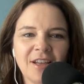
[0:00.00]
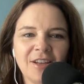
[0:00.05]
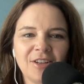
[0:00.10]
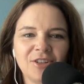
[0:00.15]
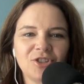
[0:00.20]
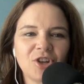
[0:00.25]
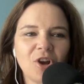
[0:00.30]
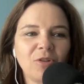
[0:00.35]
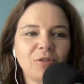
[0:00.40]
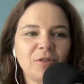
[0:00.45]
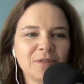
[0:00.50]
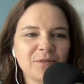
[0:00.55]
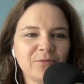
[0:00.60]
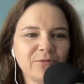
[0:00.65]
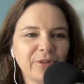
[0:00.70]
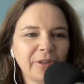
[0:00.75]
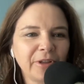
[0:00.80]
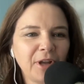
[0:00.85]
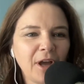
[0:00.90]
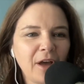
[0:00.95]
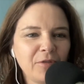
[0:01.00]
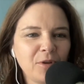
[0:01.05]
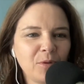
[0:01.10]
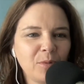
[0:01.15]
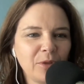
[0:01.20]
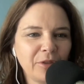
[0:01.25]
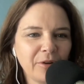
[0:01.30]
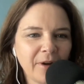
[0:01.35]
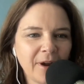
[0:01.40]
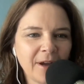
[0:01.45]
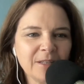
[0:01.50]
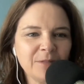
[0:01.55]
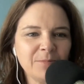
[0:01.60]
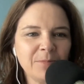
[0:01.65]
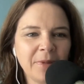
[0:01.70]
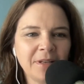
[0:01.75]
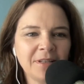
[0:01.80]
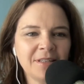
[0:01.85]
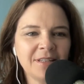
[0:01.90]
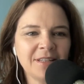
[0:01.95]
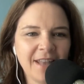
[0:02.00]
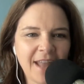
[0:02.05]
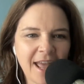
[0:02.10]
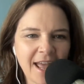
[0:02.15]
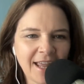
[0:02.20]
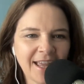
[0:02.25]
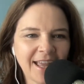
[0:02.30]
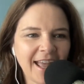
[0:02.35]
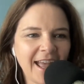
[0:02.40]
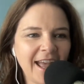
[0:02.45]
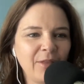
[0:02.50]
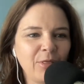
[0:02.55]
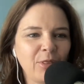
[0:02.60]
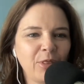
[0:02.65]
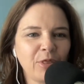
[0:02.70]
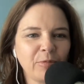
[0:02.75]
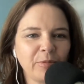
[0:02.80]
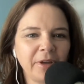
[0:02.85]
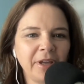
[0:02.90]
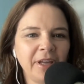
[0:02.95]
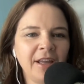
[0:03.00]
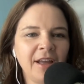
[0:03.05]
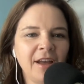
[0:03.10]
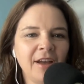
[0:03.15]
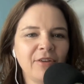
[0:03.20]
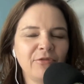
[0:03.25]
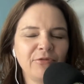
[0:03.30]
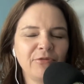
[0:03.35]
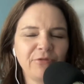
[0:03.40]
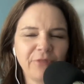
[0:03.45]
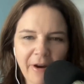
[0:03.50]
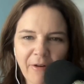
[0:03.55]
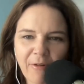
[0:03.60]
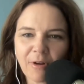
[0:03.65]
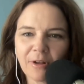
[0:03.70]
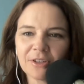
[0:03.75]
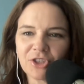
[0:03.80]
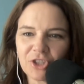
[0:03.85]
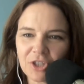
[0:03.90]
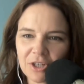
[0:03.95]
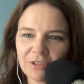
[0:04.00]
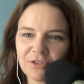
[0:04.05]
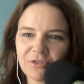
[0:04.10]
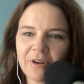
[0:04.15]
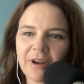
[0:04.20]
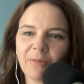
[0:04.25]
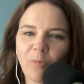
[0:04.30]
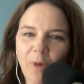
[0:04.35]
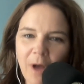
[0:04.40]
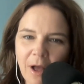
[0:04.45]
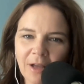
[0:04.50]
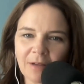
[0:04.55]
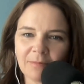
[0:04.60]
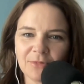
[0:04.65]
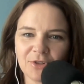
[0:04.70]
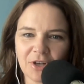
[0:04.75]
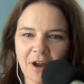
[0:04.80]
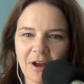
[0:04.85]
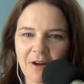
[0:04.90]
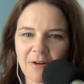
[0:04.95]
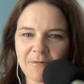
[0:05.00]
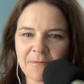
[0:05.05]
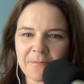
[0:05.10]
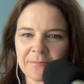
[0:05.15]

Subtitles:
Jo lives in Philadelphia with her husband, Nick, and 3 feral children. Welcome, Jo.